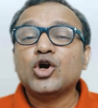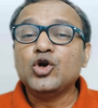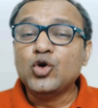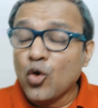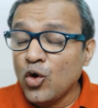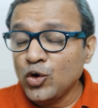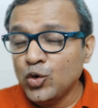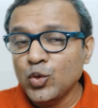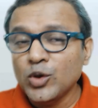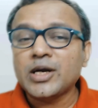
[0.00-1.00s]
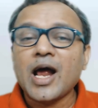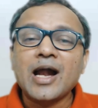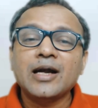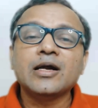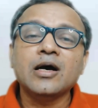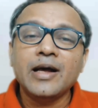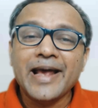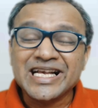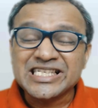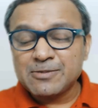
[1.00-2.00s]
don't do it at the
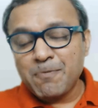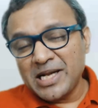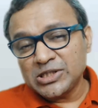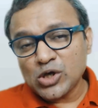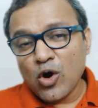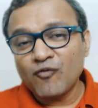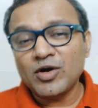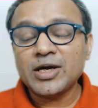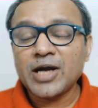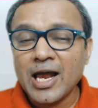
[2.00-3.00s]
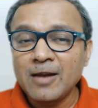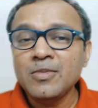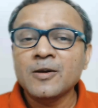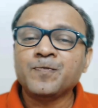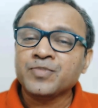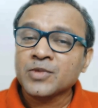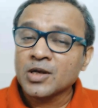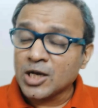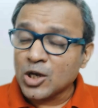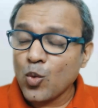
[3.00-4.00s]
expense of the time
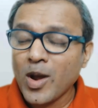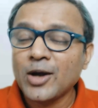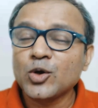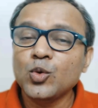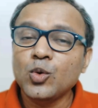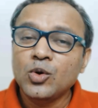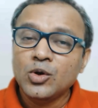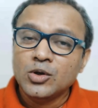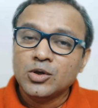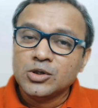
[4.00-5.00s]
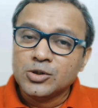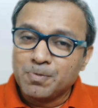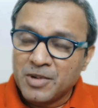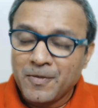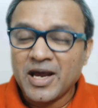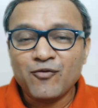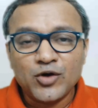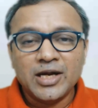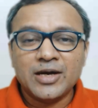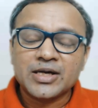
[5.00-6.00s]
required to prepare for the
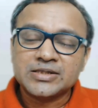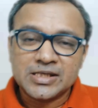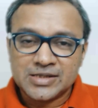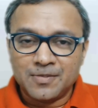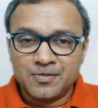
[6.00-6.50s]
entrance exam.